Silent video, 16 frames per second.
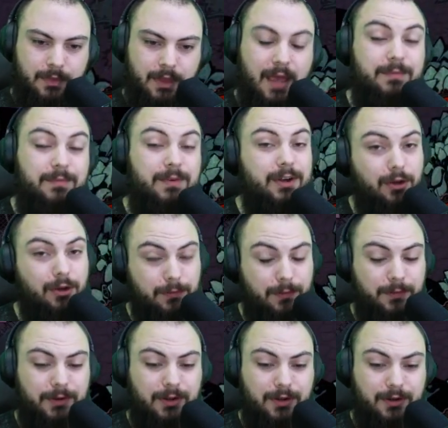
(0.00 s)
I'm very hopeful
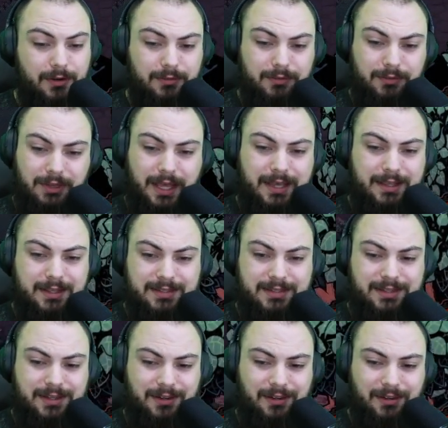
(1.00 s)
for late this
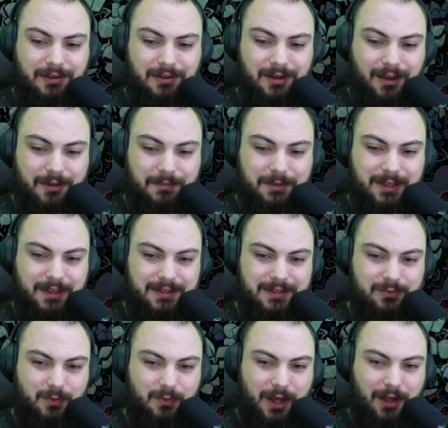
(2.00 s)
year
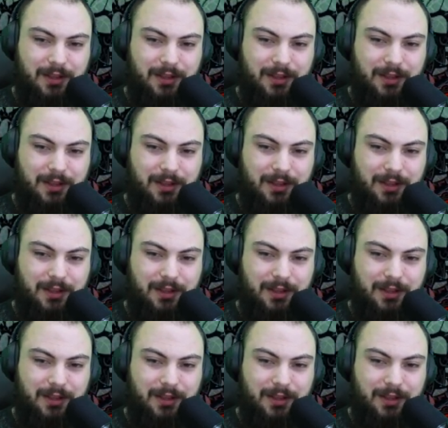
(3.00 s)
because, well,